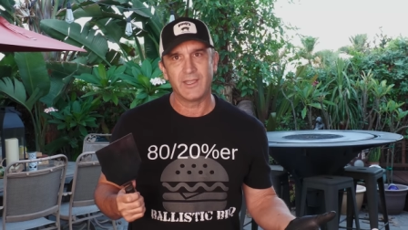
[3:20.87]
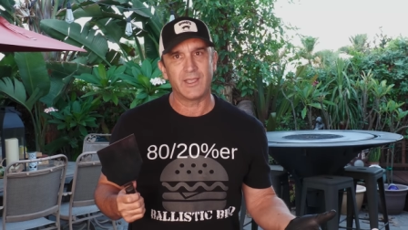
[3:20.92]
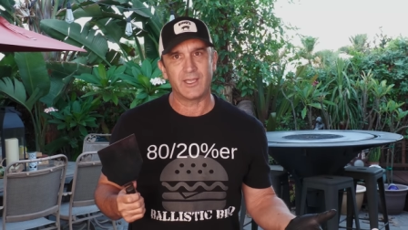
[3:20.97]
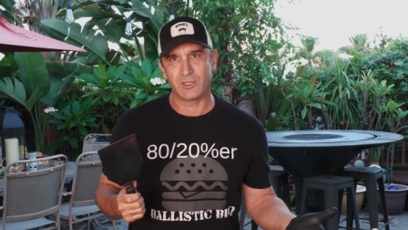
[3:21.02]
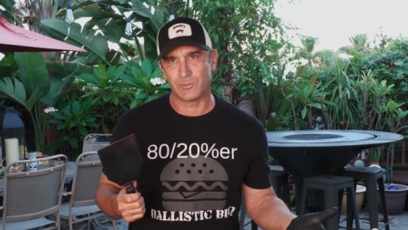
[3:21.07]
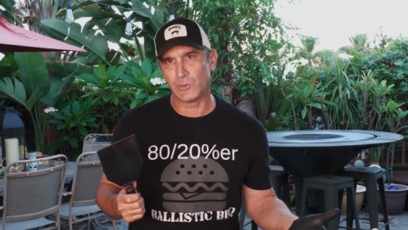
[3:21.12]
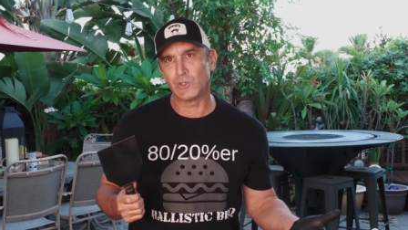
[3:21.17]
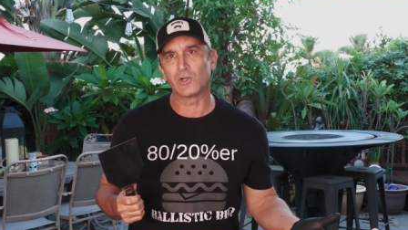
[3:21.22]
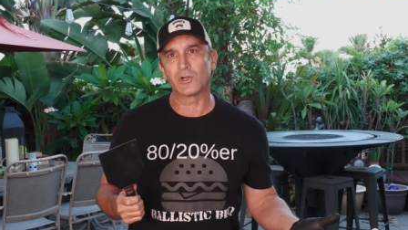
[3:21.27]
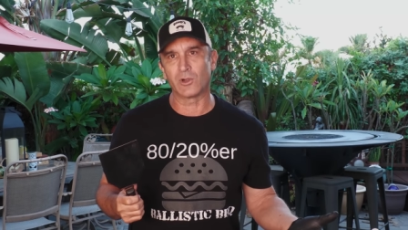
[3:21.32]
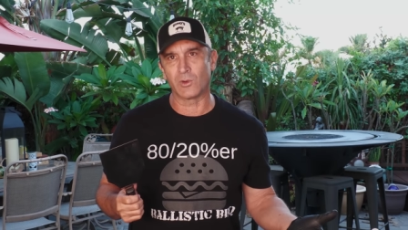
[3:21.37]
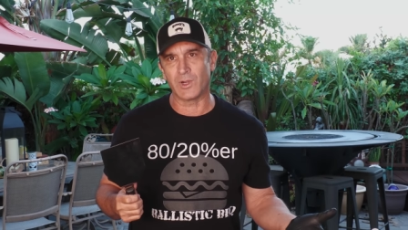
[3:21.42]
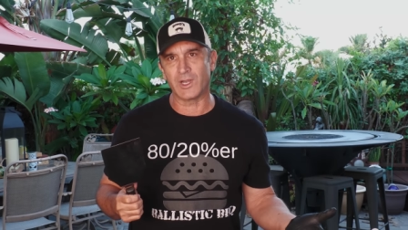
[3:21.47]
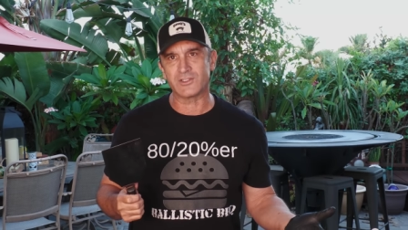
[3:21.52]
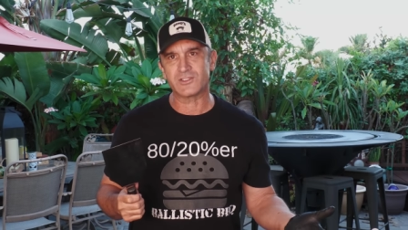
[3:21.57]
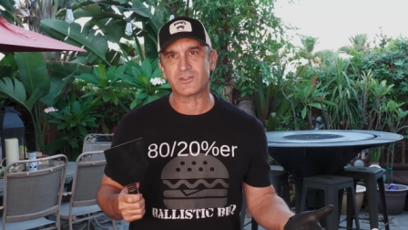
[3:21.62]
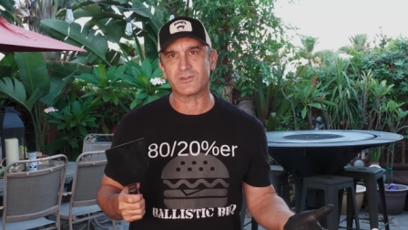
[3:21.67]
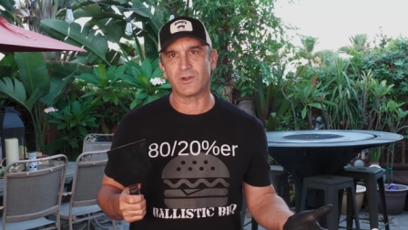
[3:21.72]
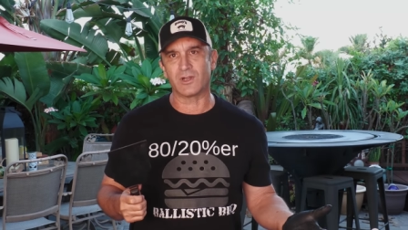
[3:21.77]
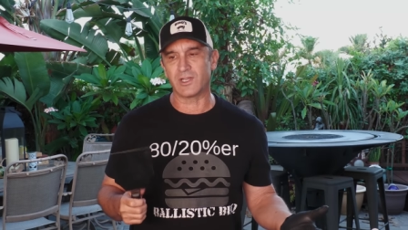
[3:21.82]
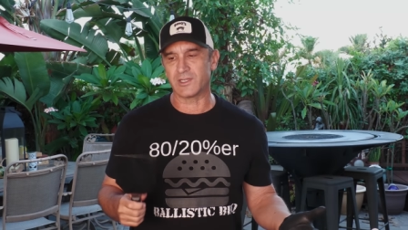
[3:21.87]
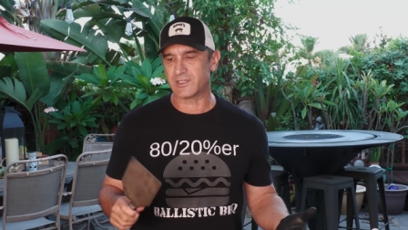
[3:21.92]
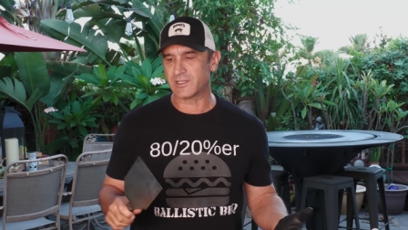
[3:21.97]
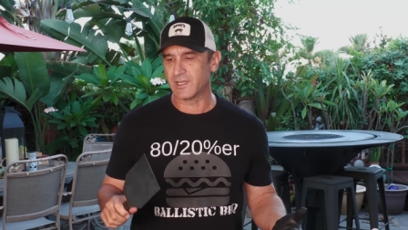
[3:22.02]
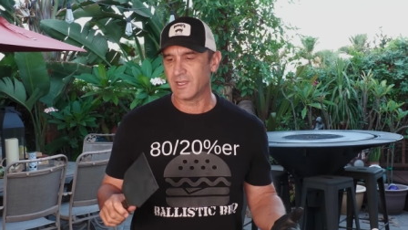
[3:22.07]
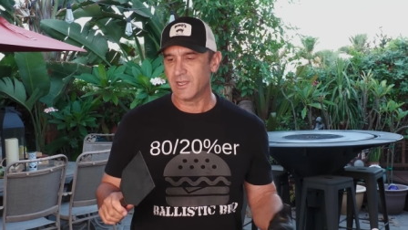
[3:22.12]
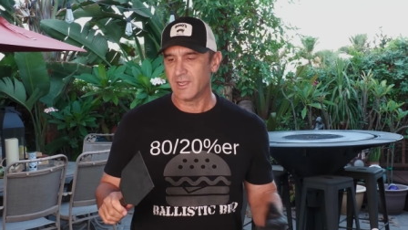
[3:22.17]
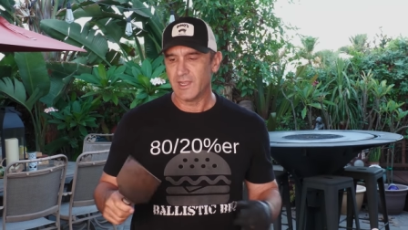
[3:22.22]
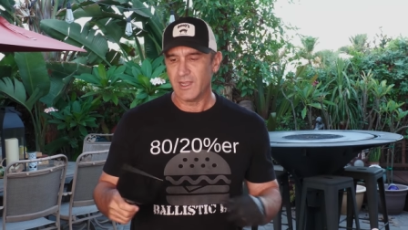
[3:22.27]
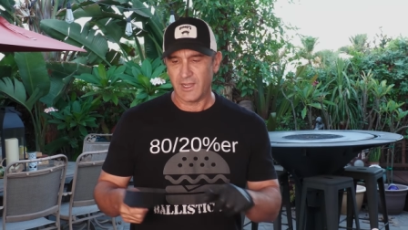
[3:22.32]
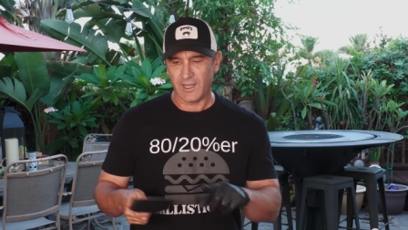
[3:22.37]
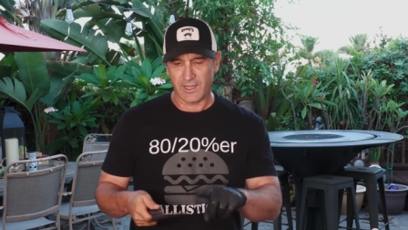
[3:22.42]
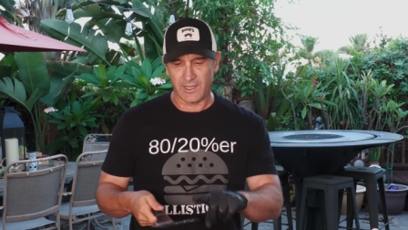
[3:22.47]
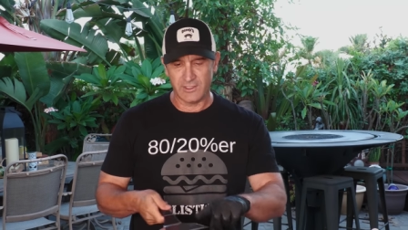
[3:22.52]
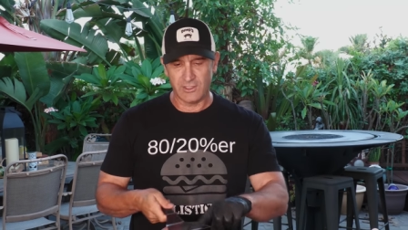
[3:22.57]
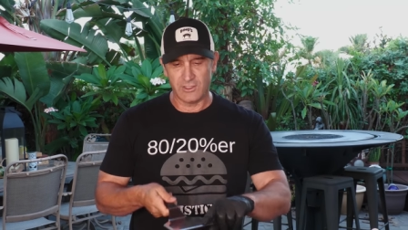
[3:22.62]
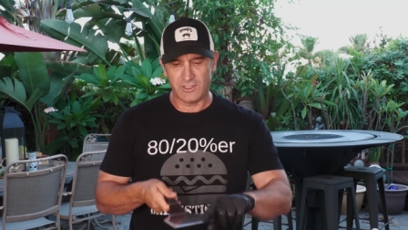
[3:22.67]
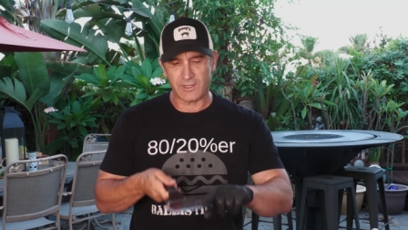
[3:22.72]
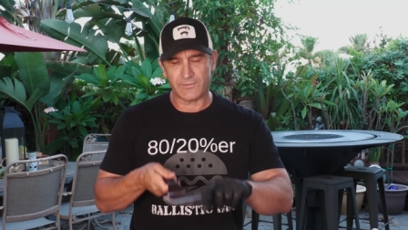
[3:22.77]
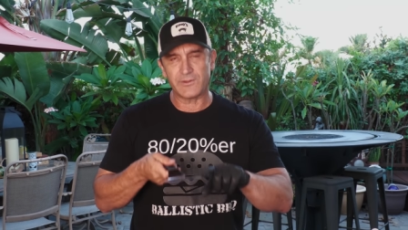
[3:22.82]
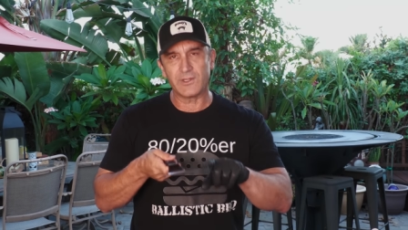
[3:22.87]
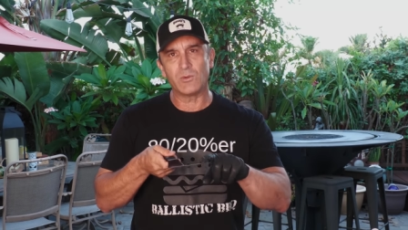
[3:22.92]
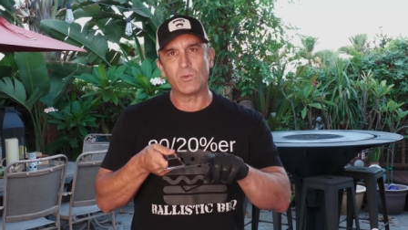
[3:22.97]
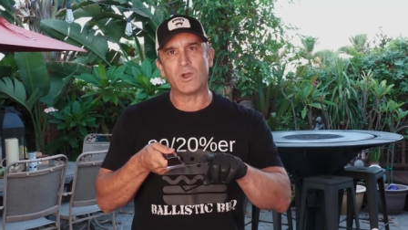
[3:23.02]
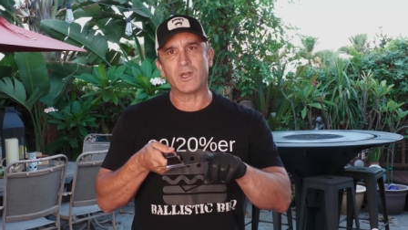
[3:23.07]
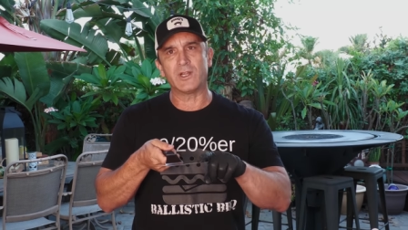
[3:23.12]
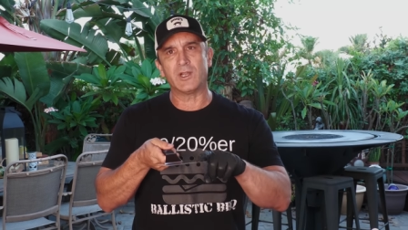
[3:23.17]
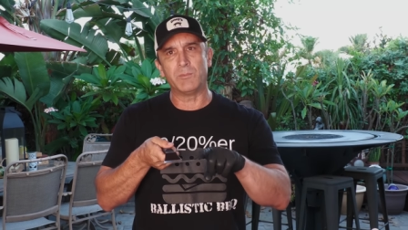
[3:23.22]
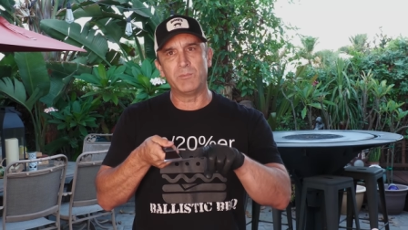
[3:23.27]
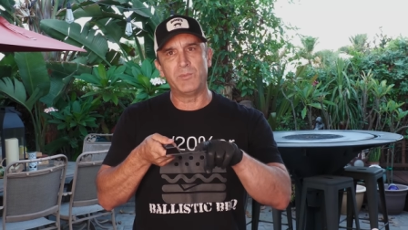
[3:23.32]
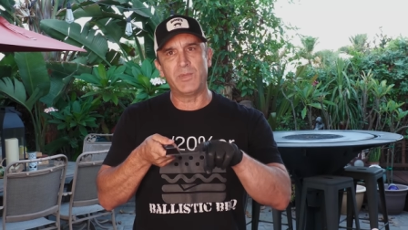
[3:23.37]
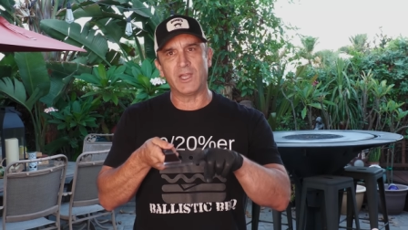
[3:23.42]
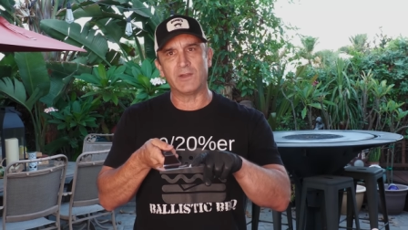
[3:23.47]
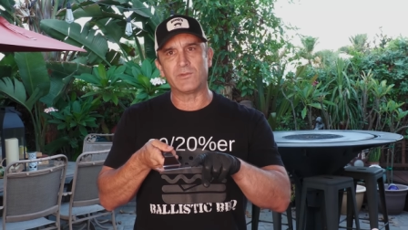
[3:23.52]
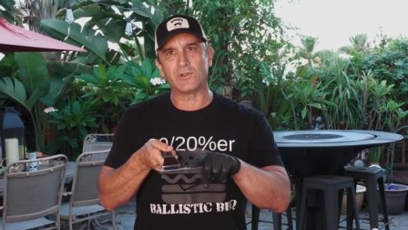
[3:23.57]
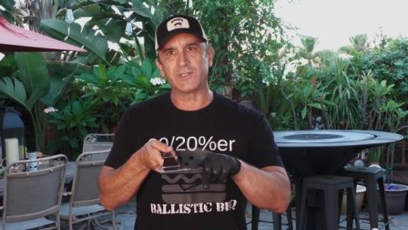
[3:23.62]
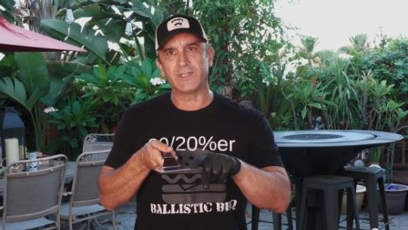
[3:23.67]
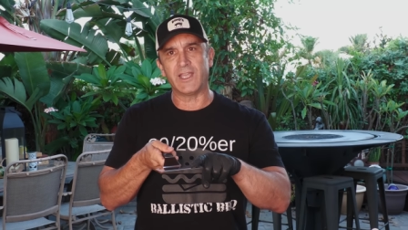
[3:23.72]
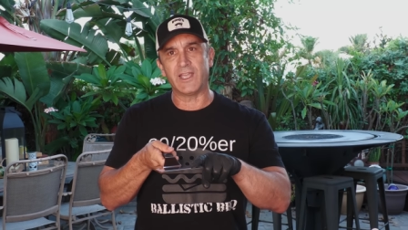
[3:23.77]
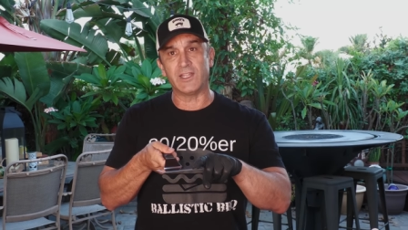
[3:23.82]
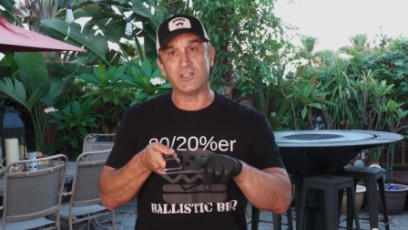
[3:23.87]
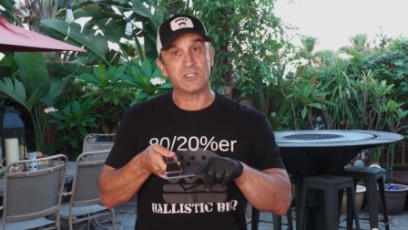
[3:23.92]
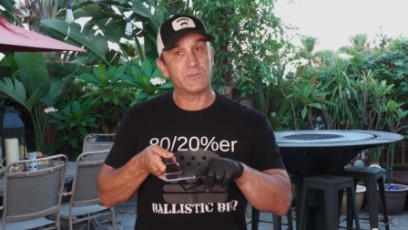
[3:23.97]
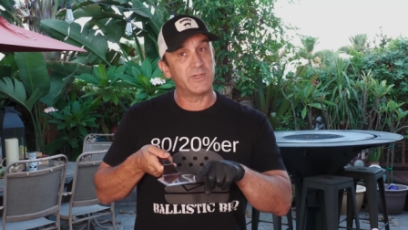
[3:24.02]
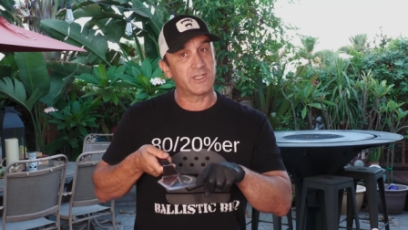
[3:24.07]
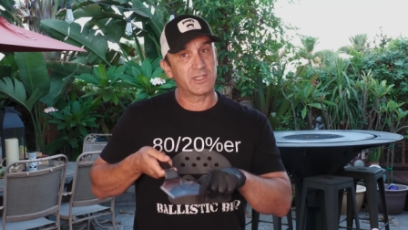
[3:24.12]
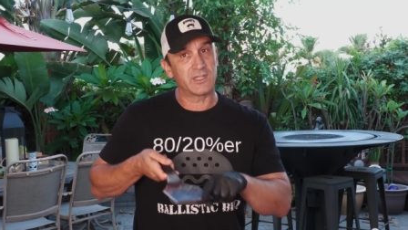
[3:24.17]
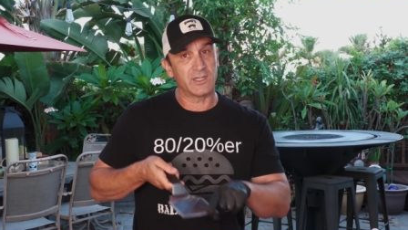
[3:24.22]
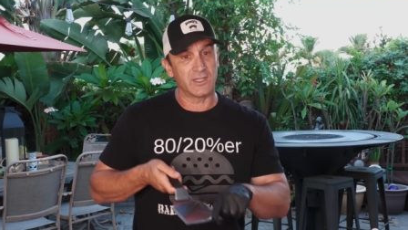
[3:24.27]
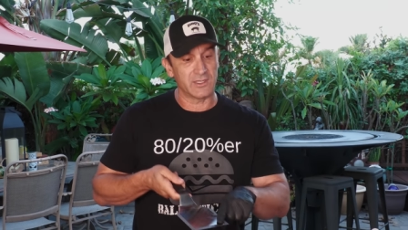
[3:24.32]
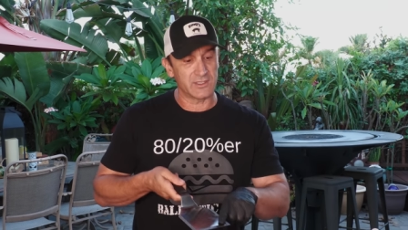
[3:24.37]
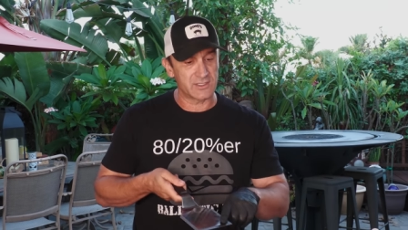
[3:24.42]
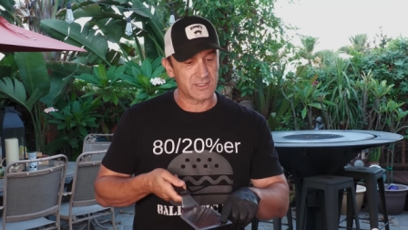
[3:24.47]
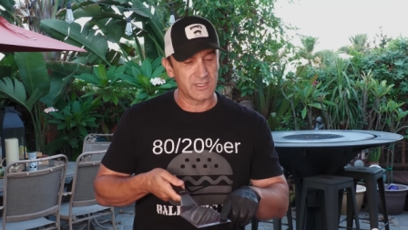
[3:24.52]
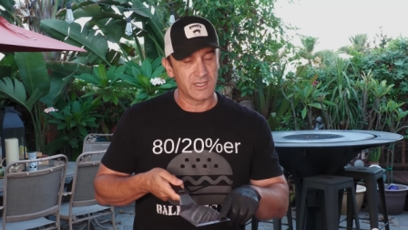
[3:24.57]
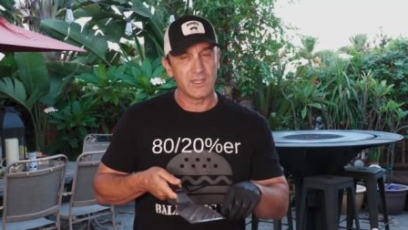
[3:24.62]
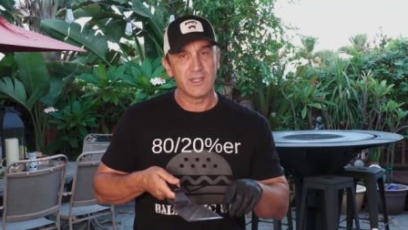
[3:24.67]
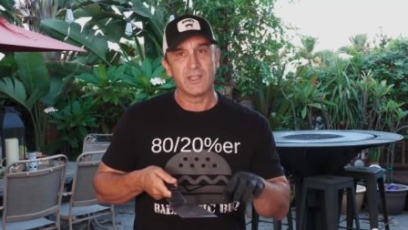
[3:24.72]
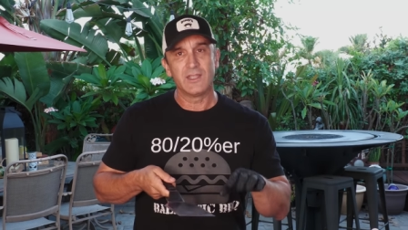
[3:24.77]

at a burger restaurant and you definitely want a beveled edge because